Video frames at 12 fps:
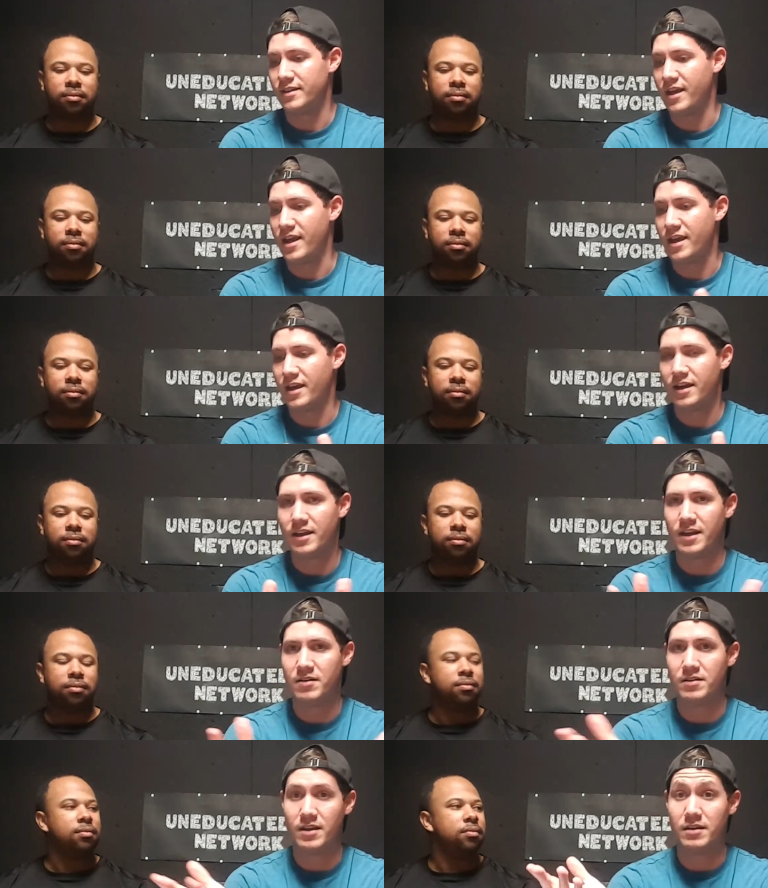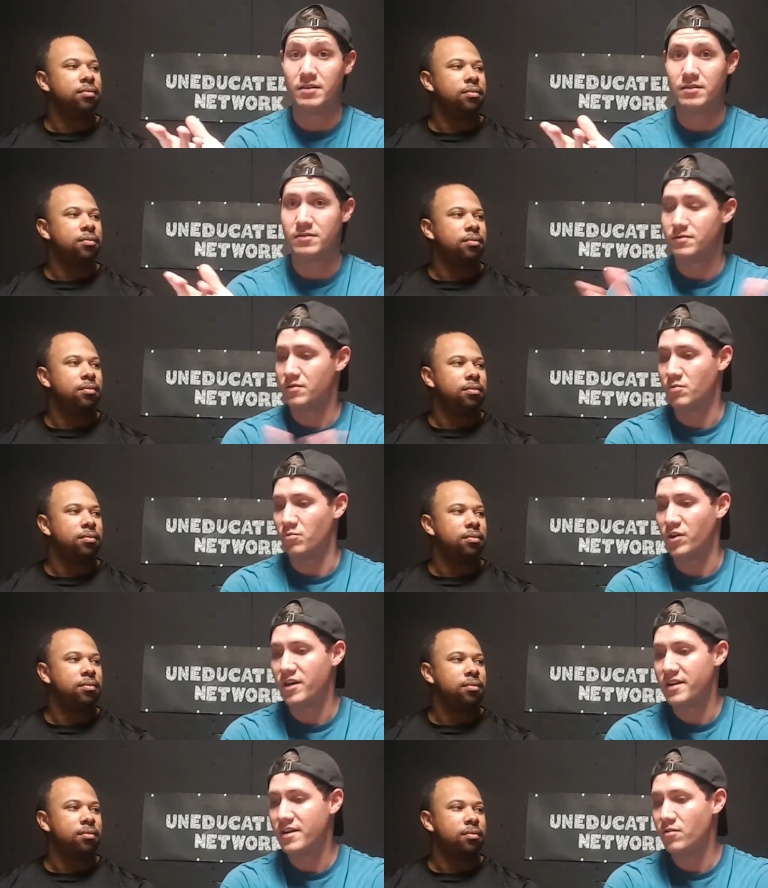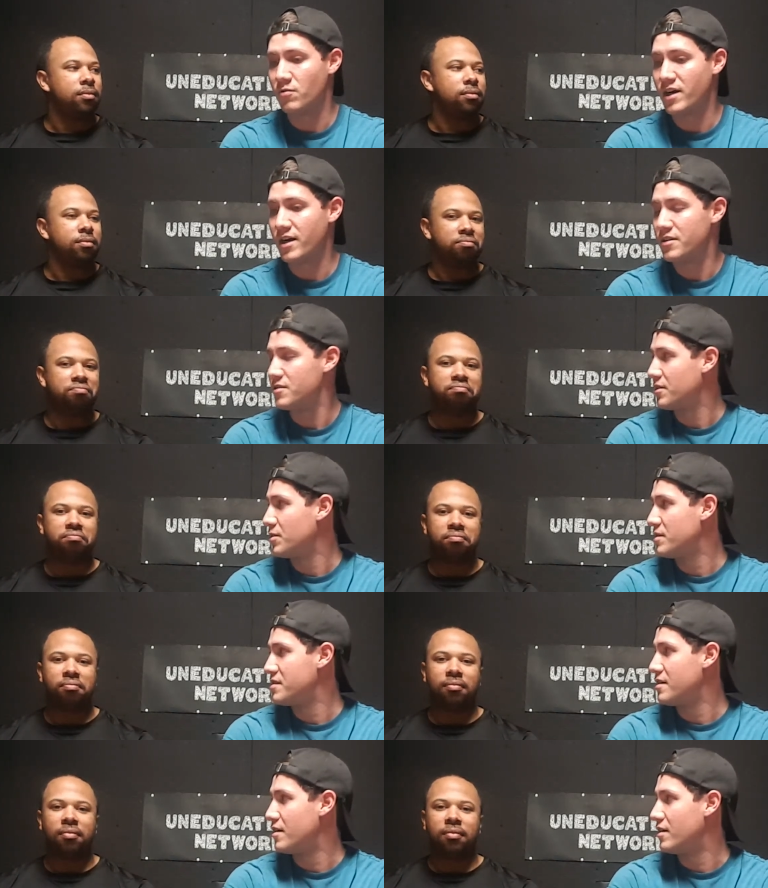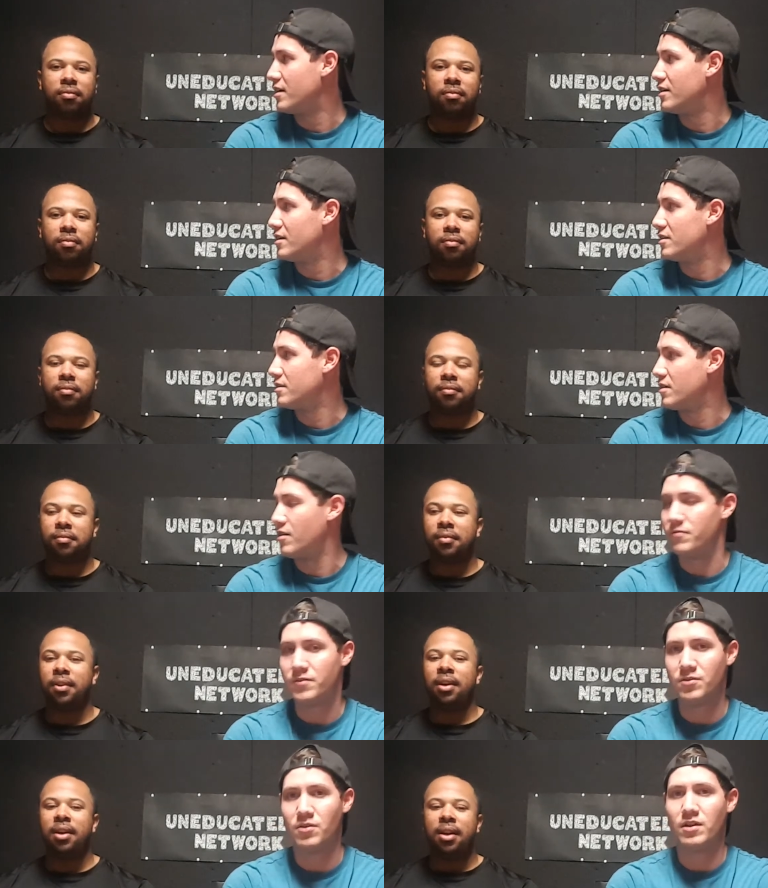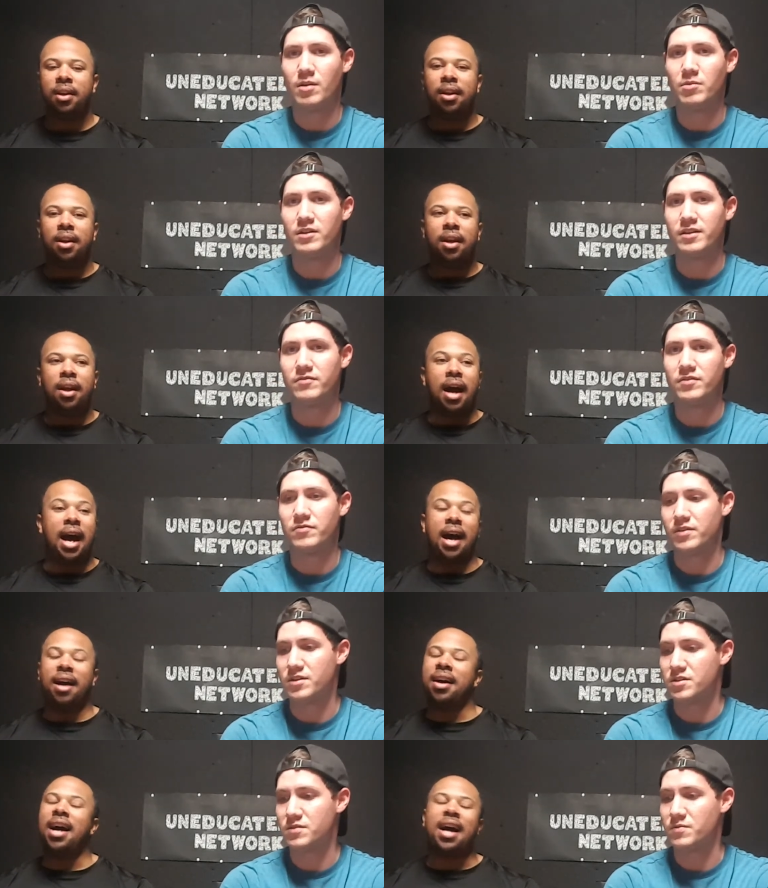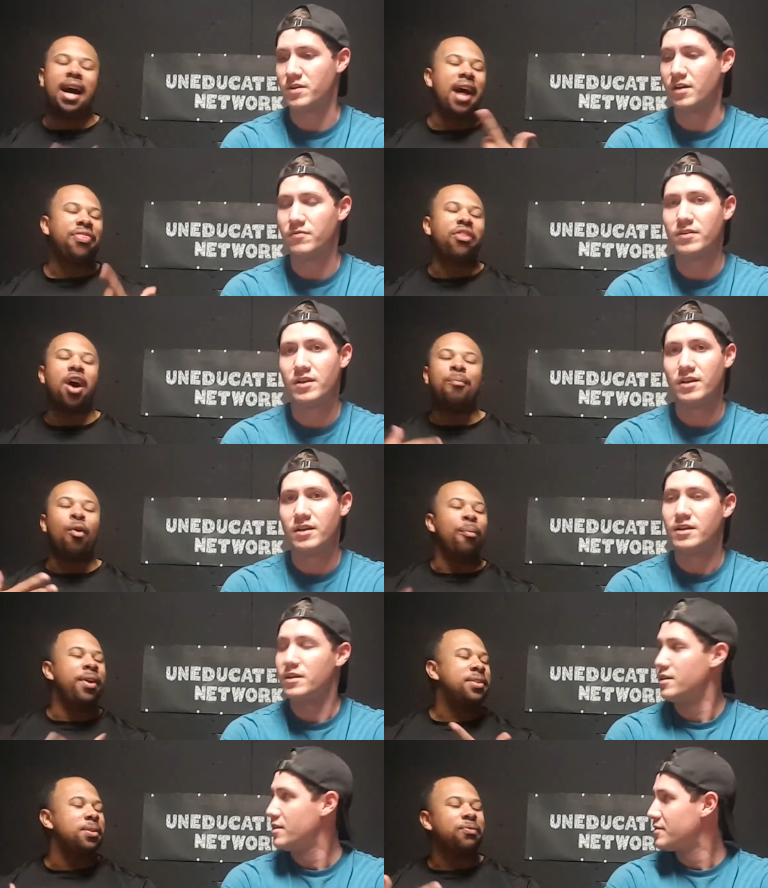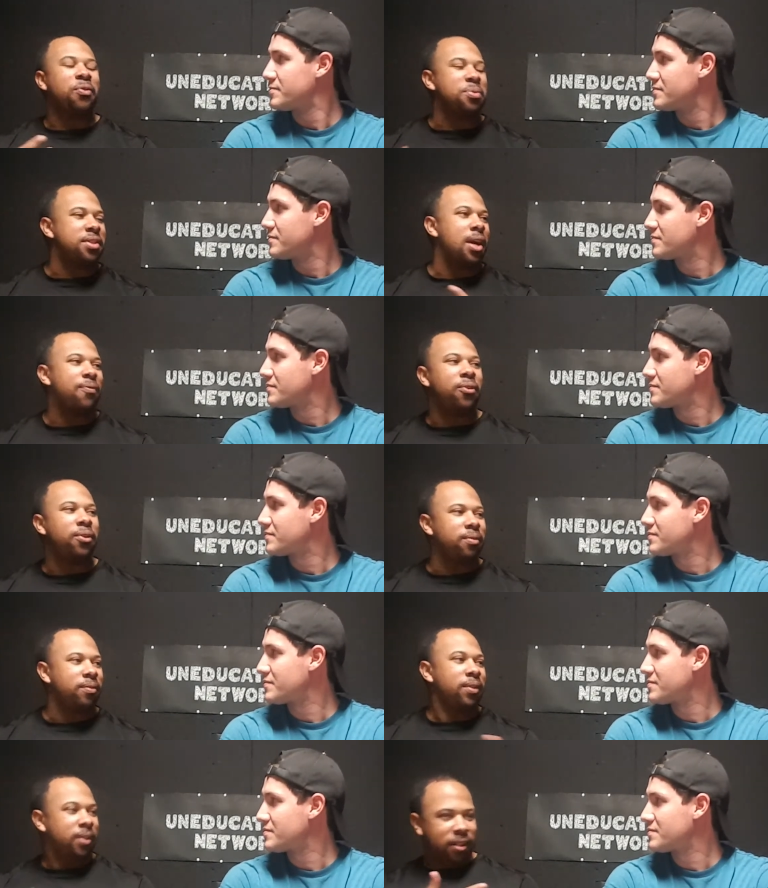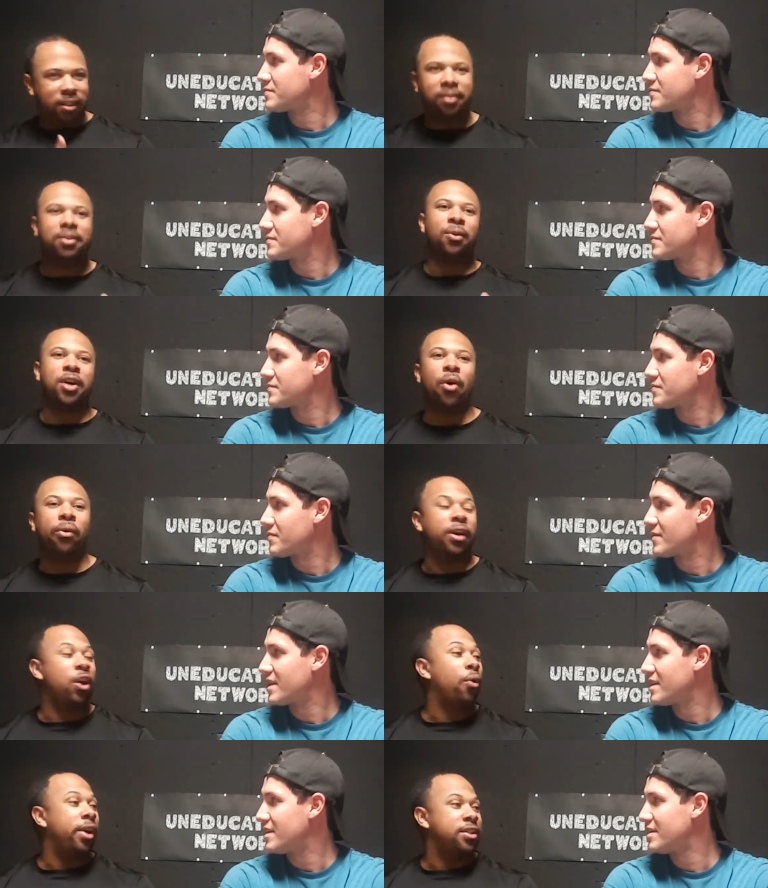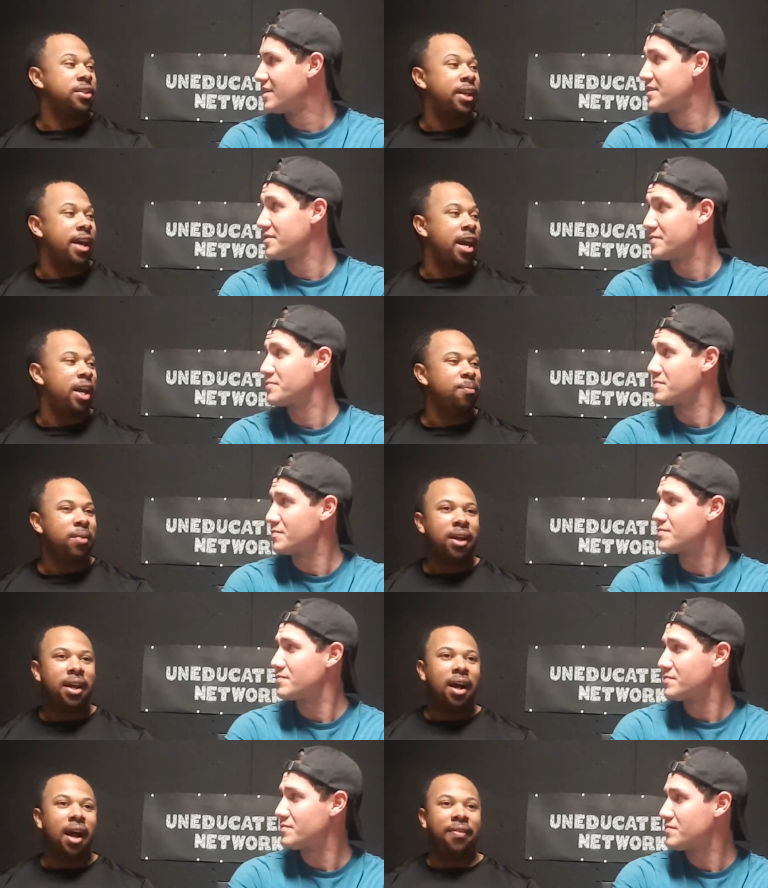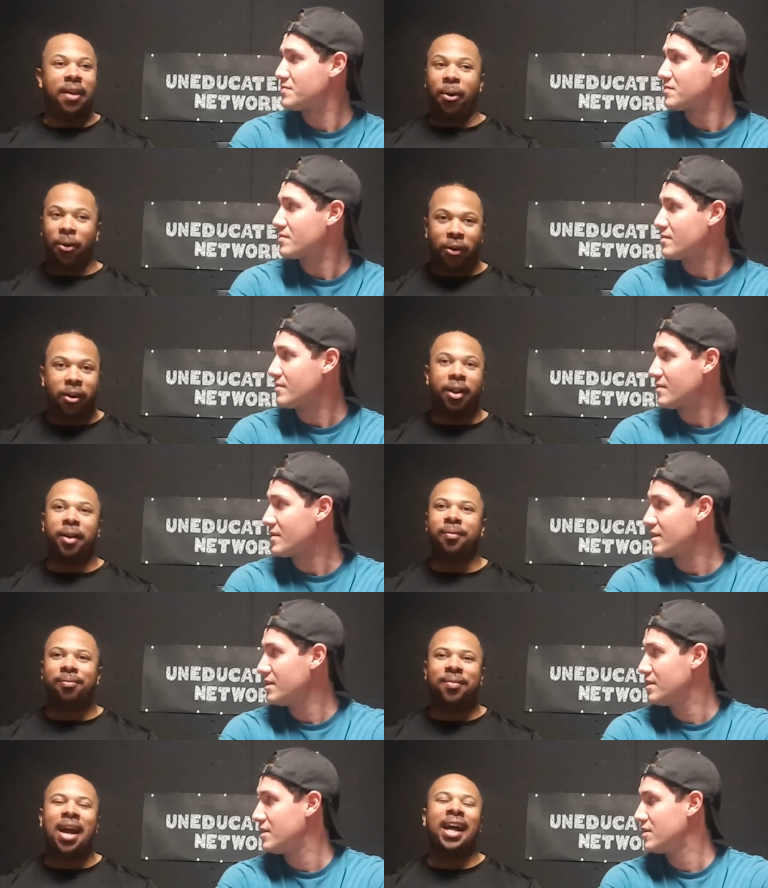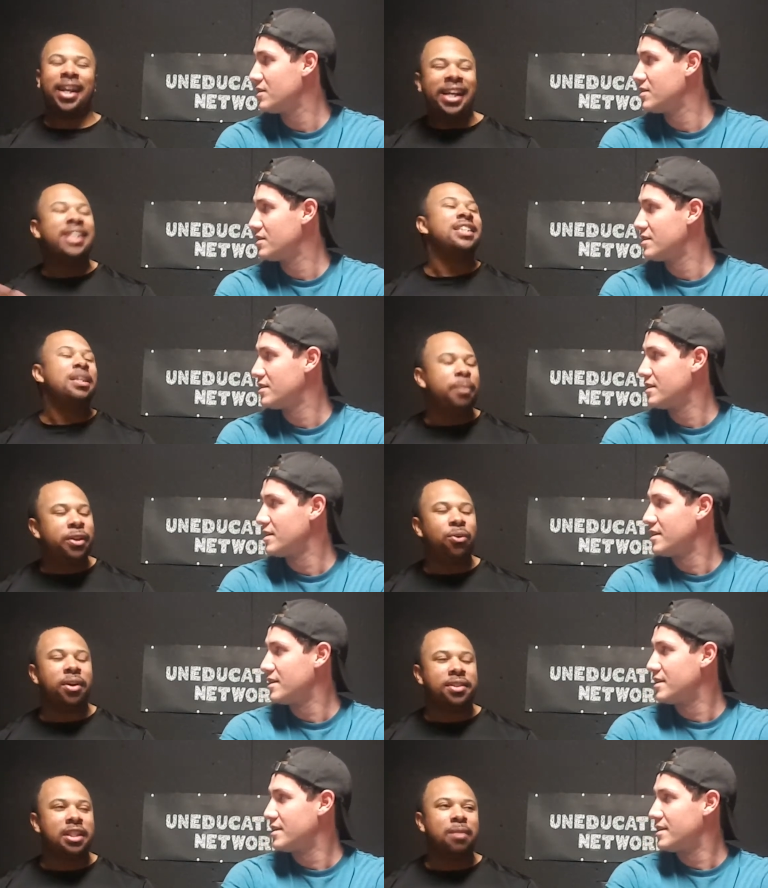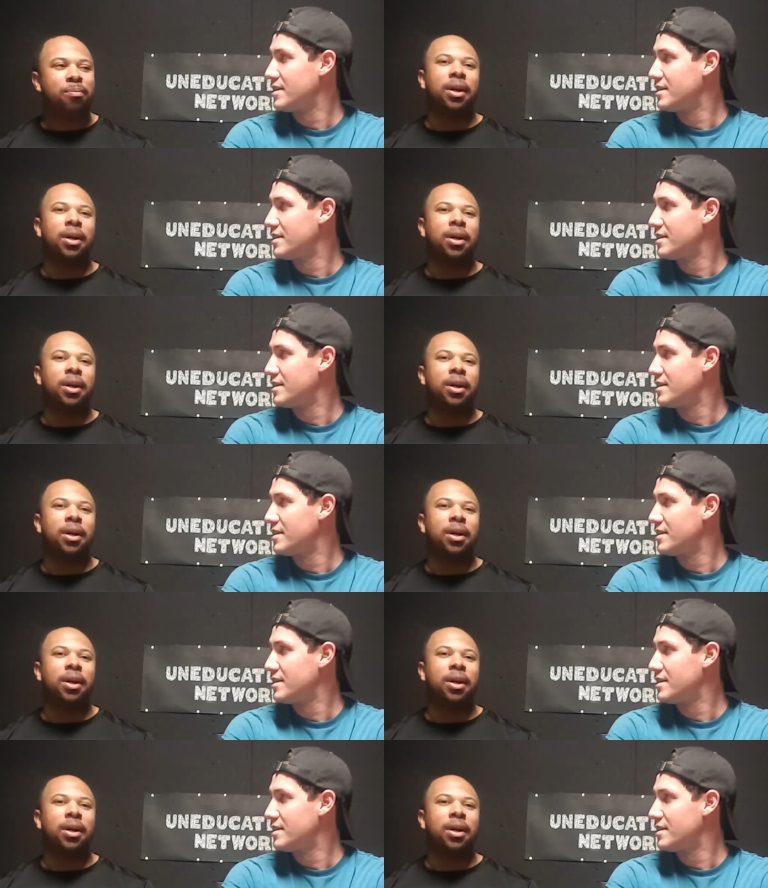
Speaker 1: and it they right down the wire, it took USC a, uh, a field goal, I believe, to finish. I,
Speaker 2: I, thought momentum from Stanford, you know, going, going into the game, they were gonna not easily beat USC,